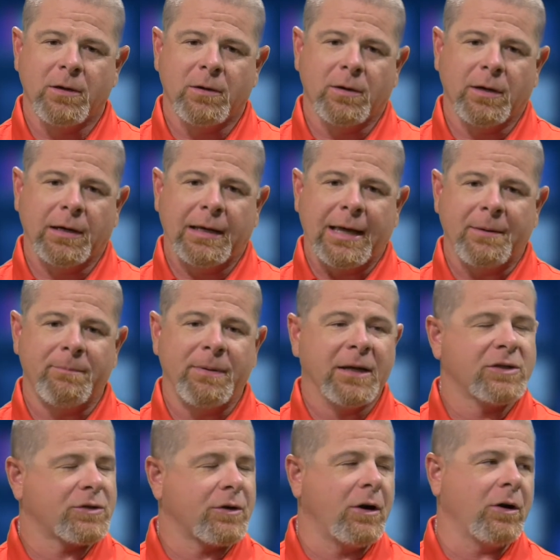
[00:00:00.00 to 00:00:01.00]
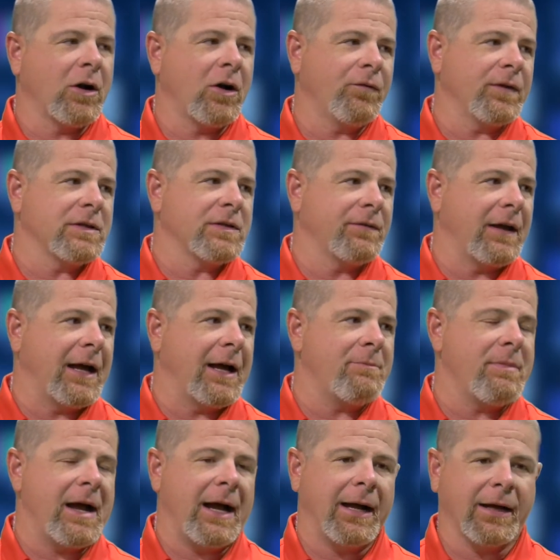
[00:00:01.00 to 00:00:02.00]
You got a big, strong offensive line
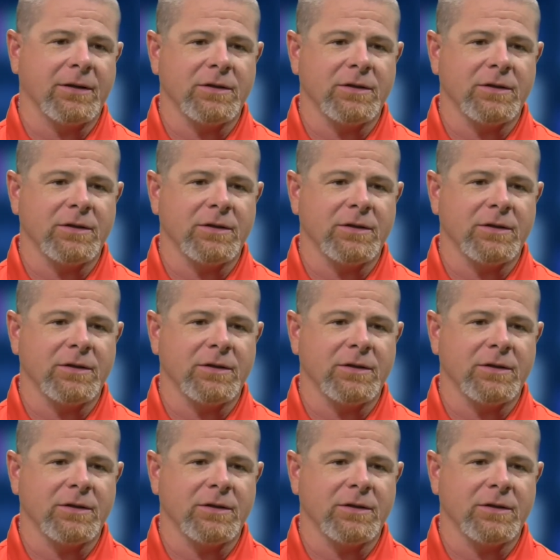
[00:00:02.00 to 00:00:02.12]
back,